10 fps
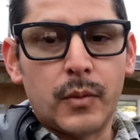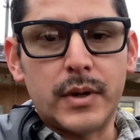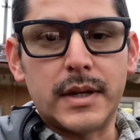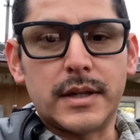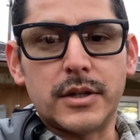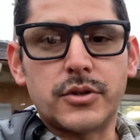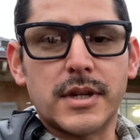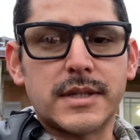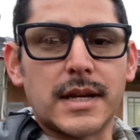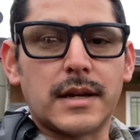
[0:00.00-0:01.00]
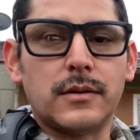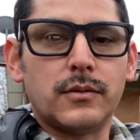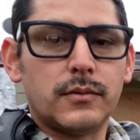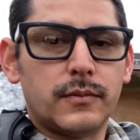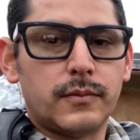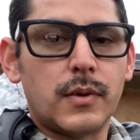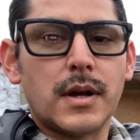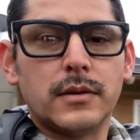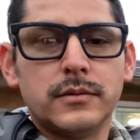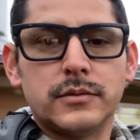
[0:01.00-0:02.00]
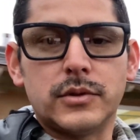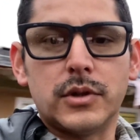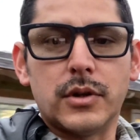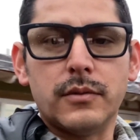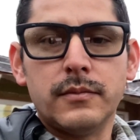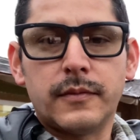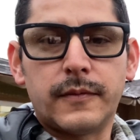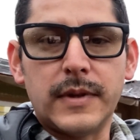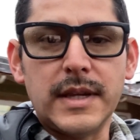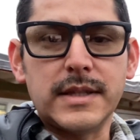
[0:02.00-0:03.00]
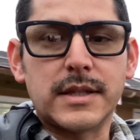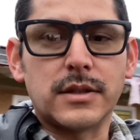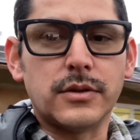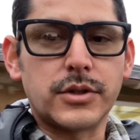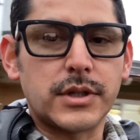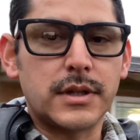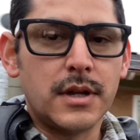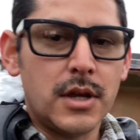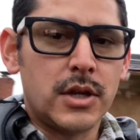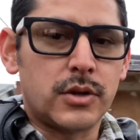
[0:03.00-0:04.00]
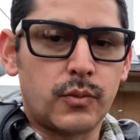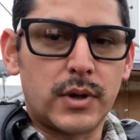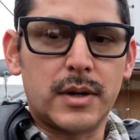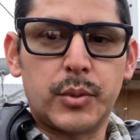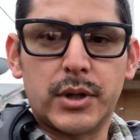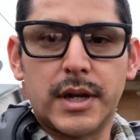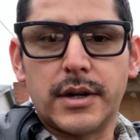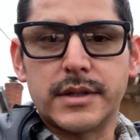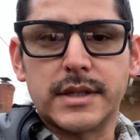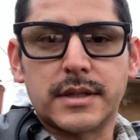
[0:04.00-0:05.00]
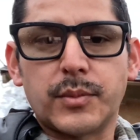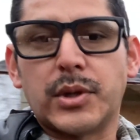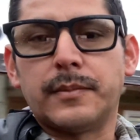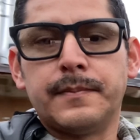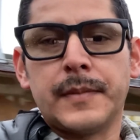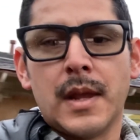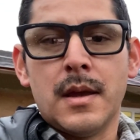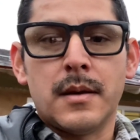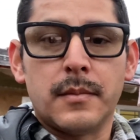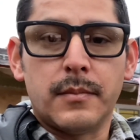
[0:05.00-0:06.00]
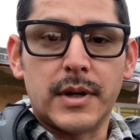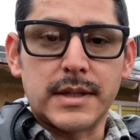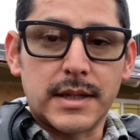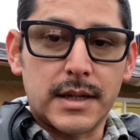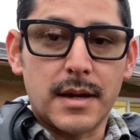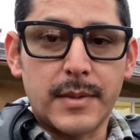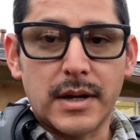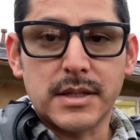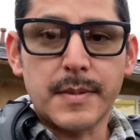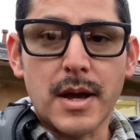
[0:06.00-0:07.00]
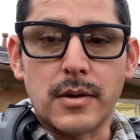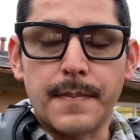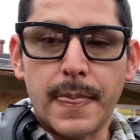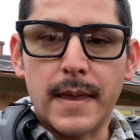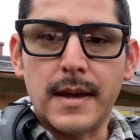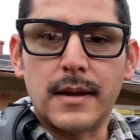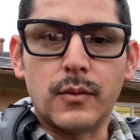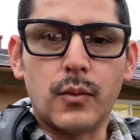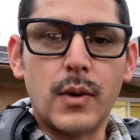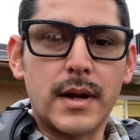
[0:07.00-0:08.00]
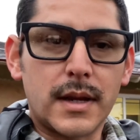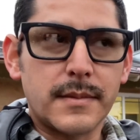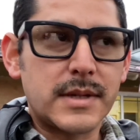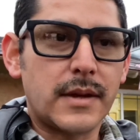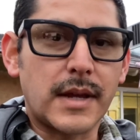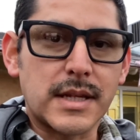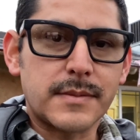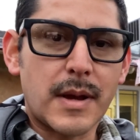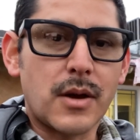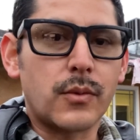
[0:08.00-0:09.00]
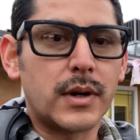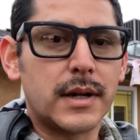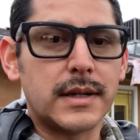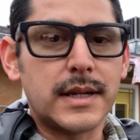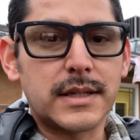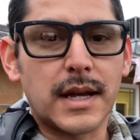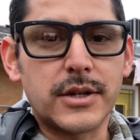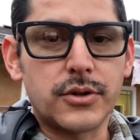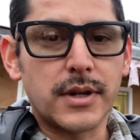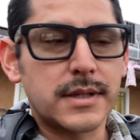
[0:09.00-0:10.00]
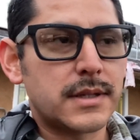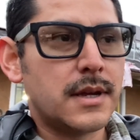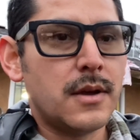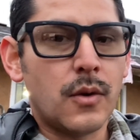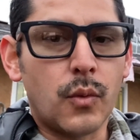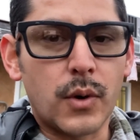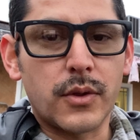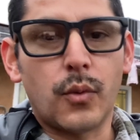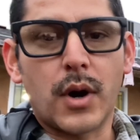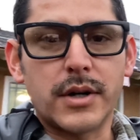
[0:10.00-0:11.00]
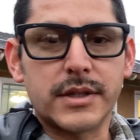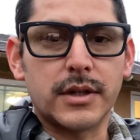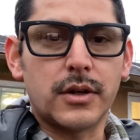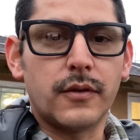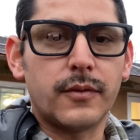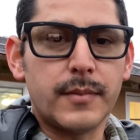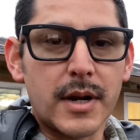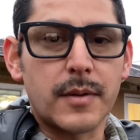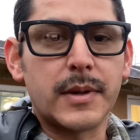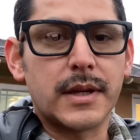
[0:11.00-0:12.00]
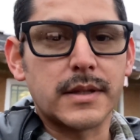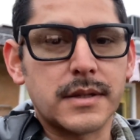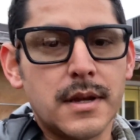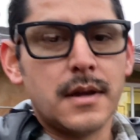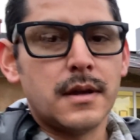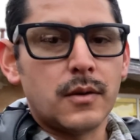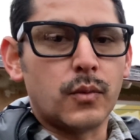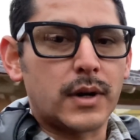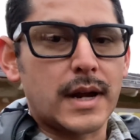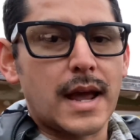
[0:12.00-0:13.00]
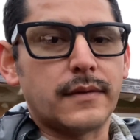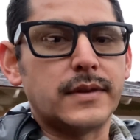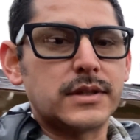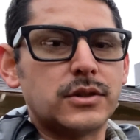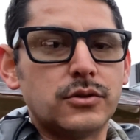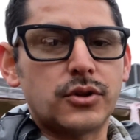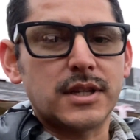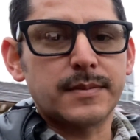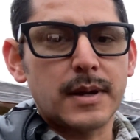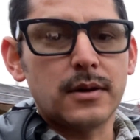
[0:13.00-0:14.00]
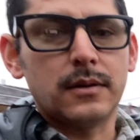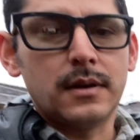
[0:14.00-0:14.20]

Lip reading: we need to address that. Well, easy solution. We're going to put a gutter system in, but it's going to come down a spout. And when it comes down that spout, we're going to need to address where the water is going to go from there, because we're going to have this new drain spout,